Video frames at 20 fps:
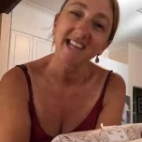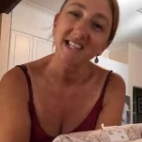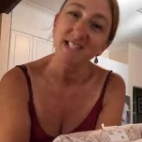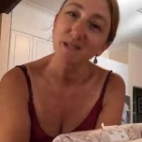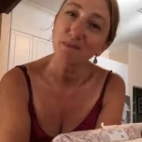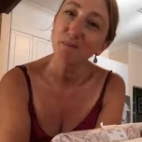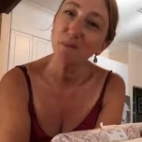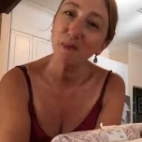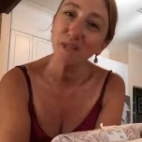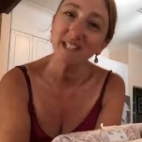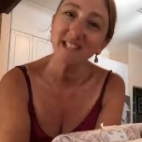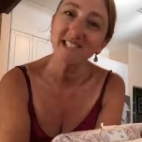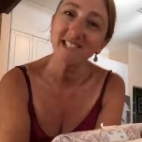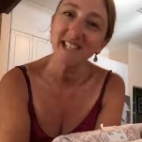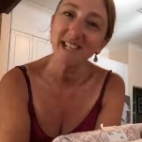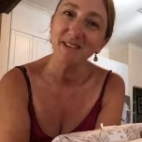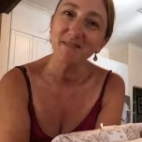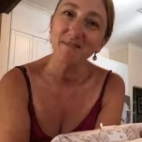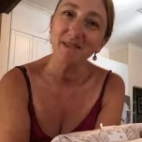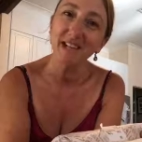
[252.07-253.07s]
That's a pretty
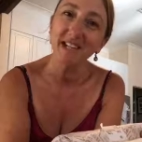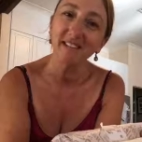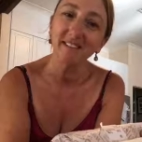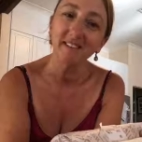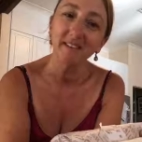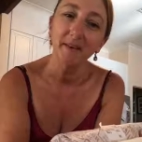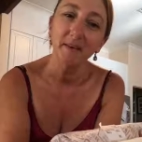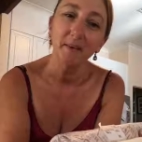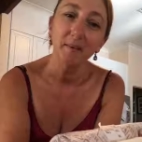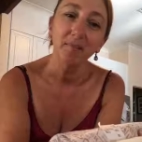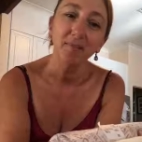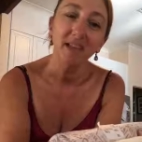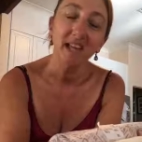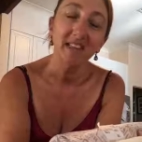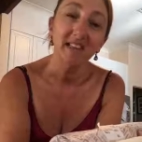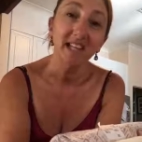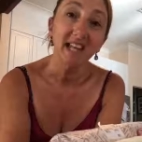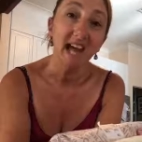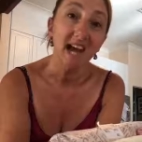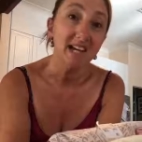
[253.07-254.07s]
cheap meal.
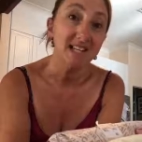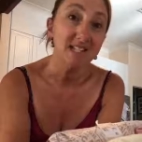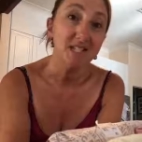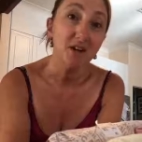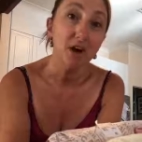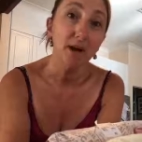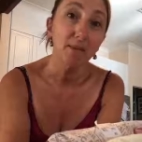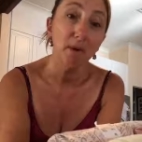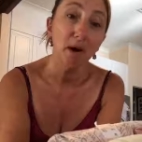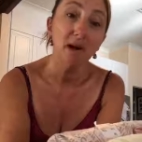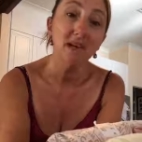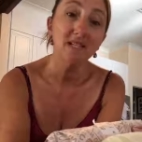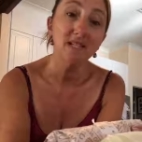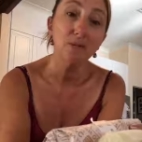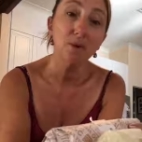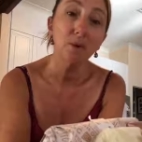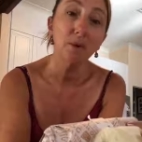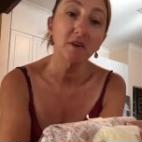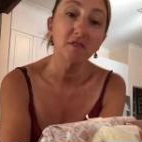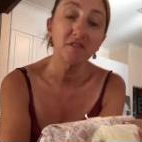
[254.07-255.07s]
And the last time I
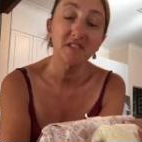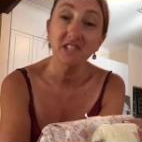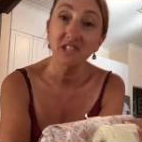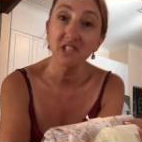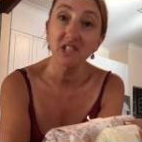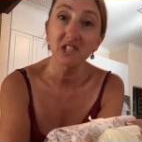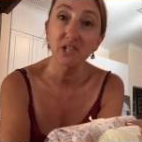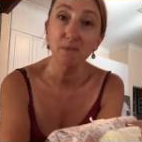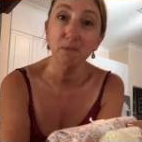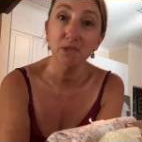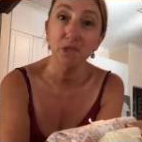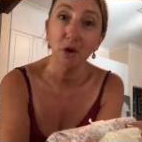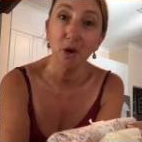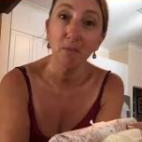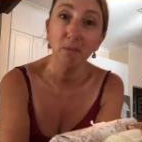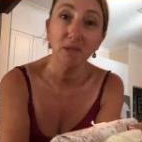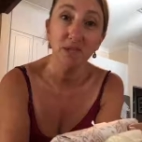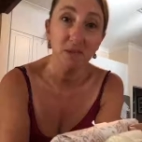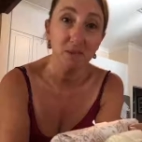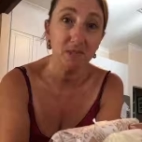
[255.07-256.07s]
saw a fish and chip
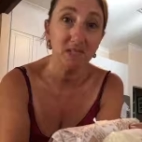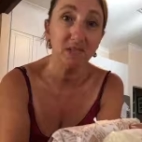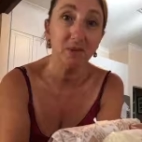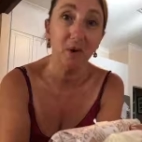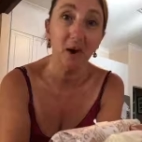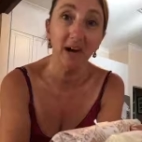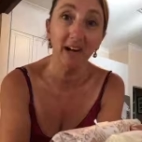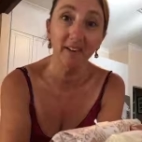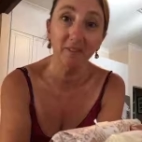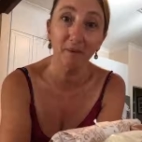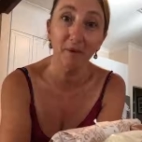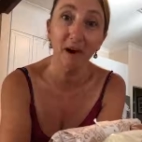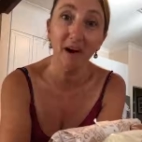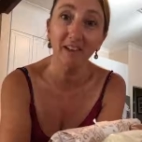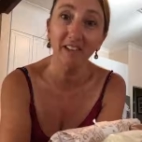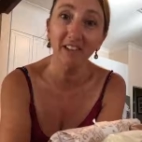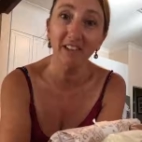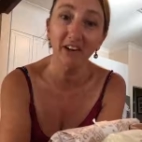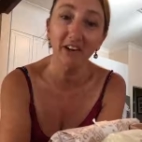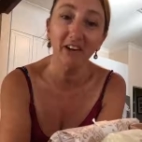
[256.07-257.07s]
shop, which was quite a
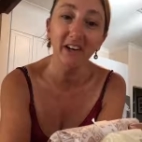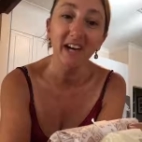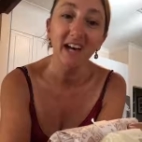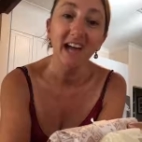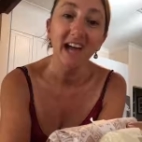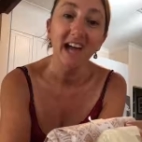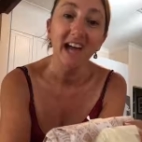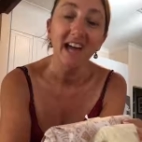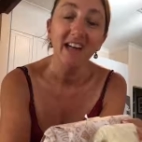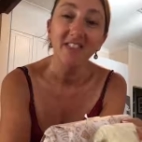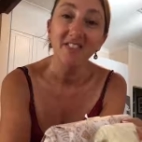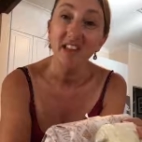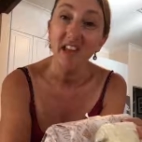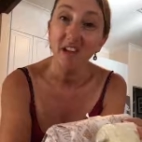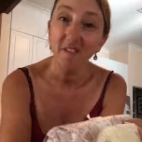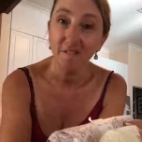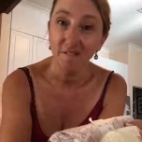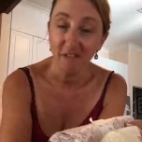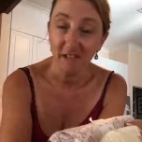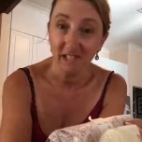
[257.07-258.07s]
while ago,
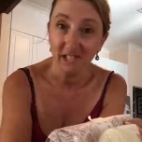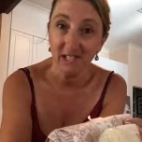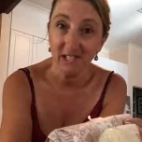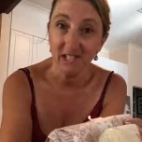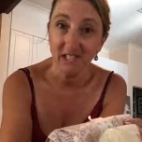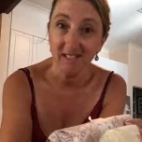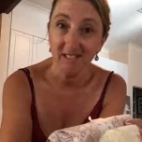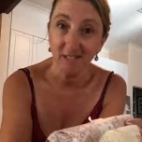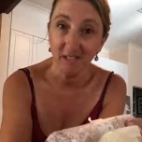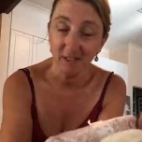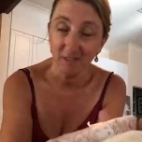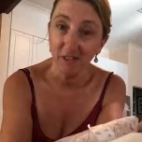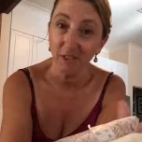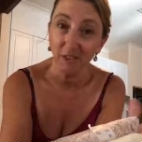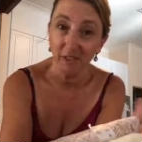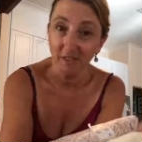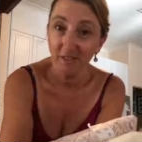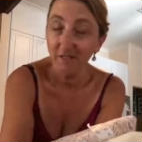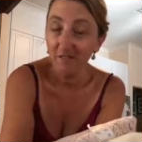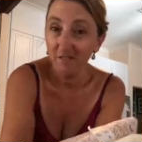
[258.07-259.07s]
their fish, if
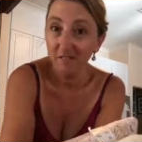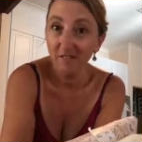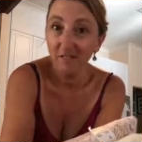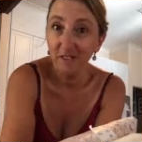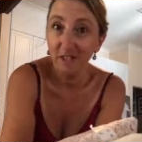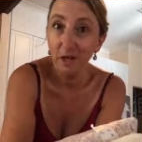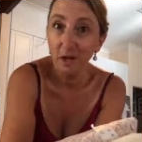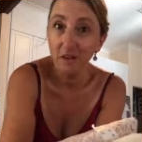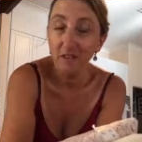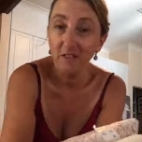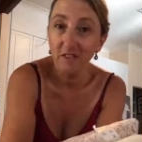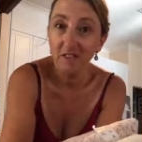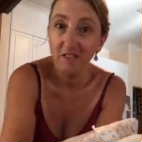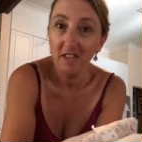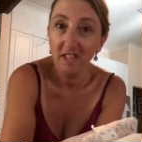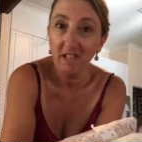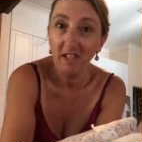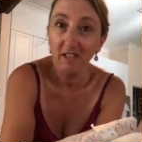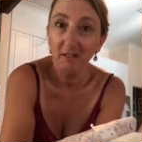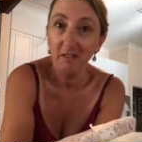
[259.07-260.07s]
you
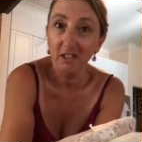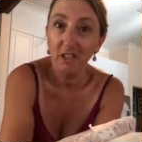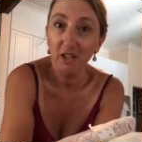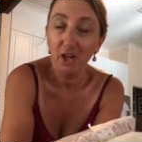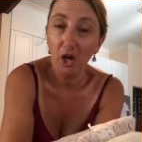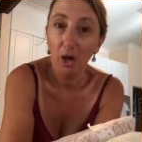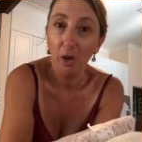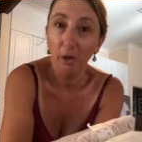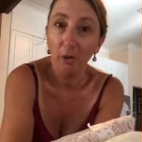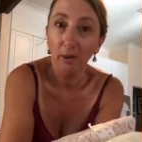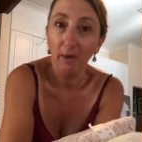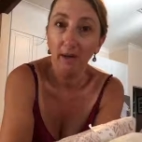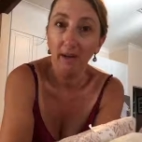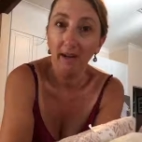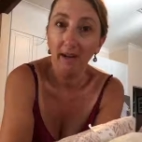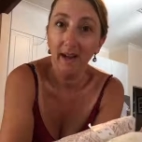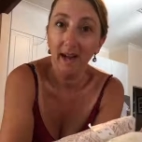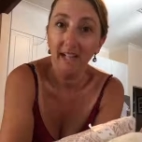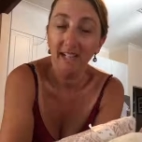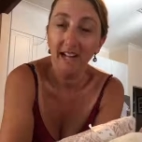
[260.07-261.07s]
think you go
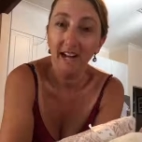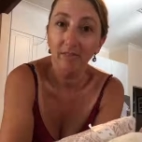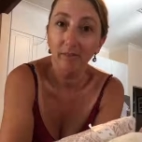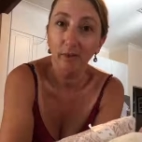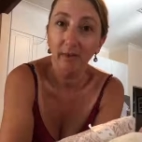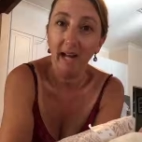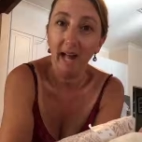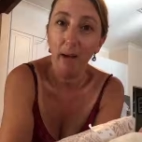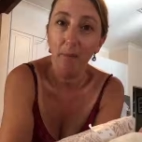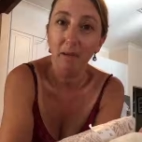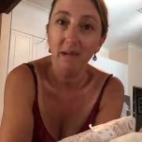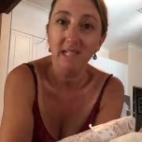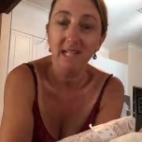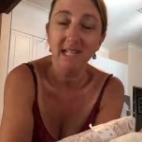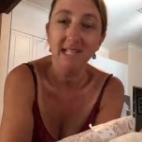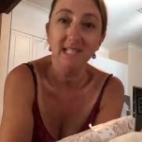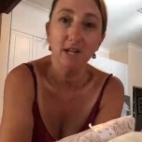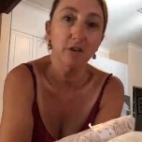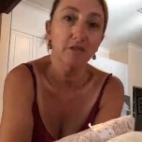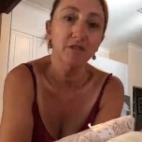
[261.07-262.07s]
and you have a look at how much
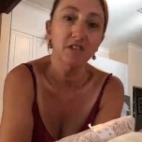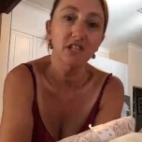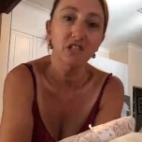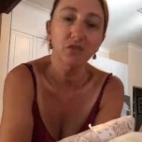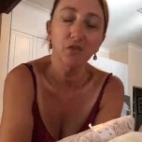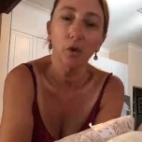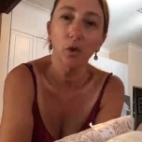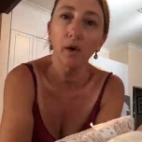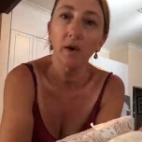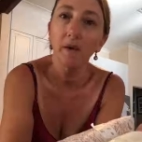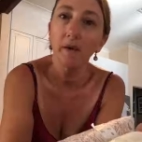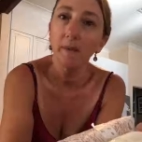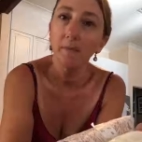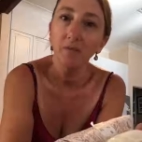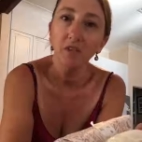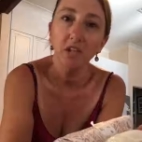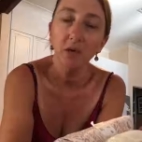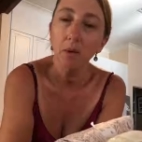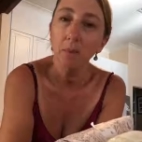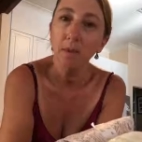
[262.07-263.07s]
they sell fish for,
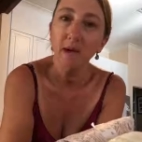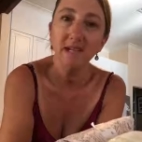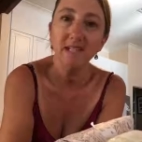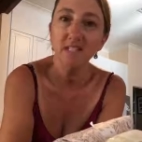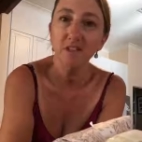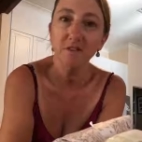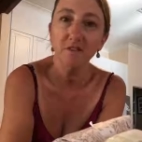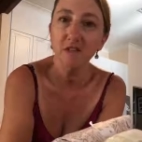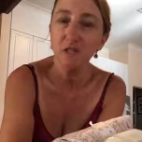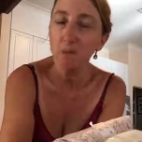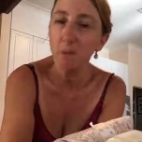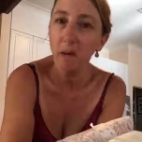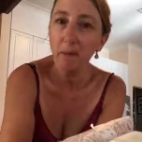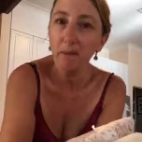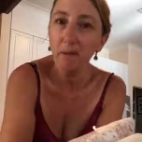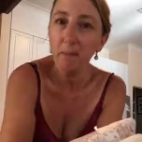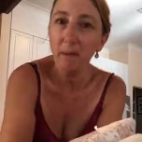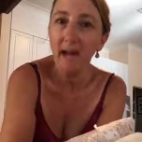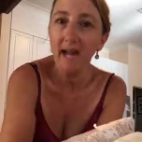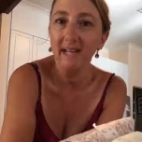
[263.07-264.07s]
a piece of fish,
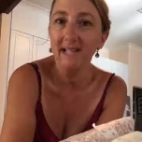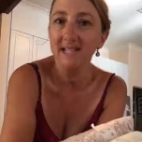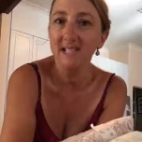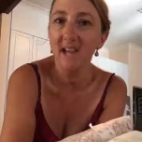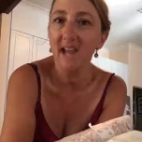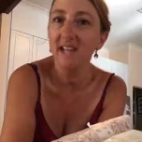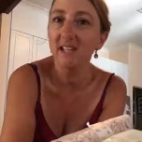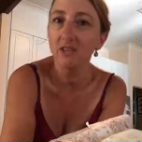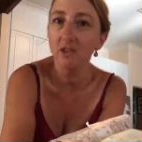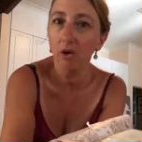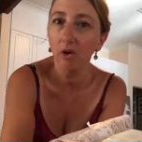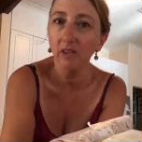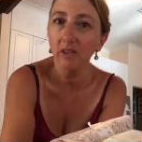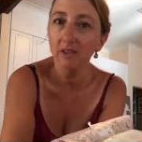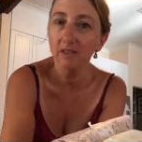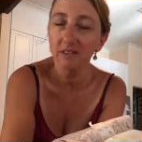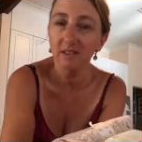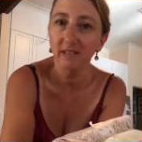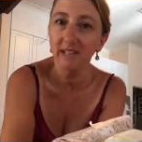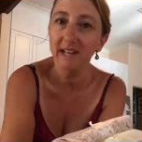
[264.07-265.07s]
people are paying $10,
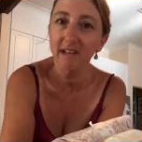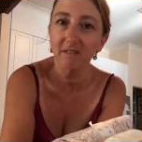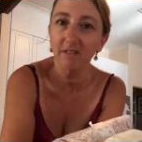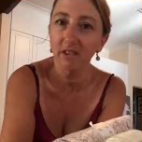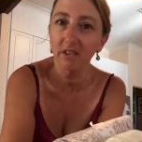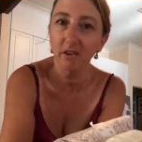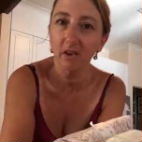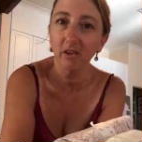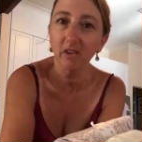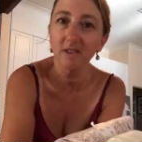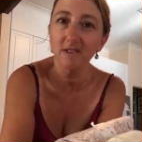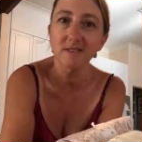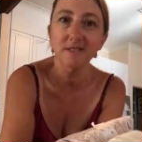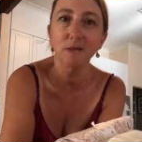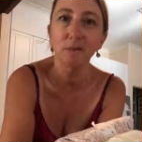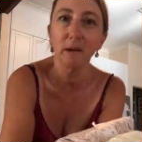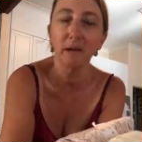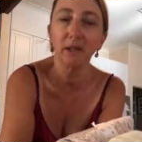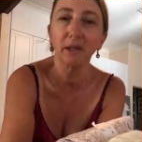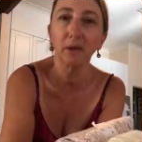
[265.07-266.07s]
$11,
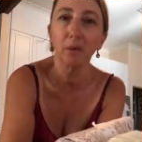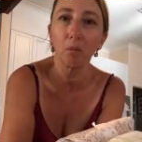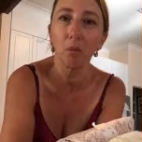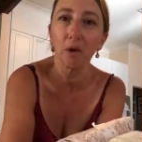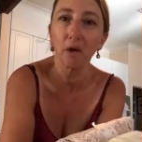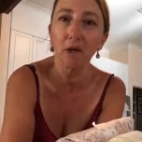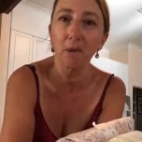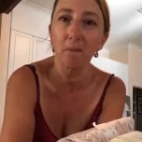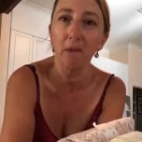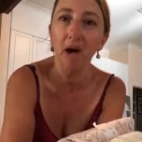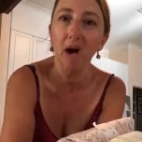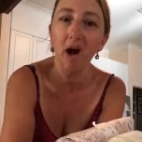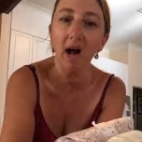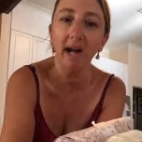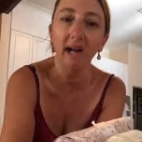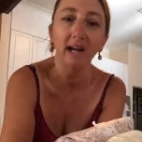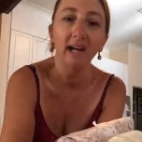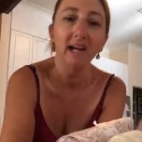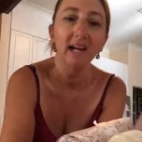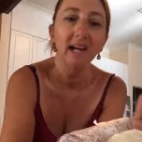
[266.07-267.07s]
depending on what you buy.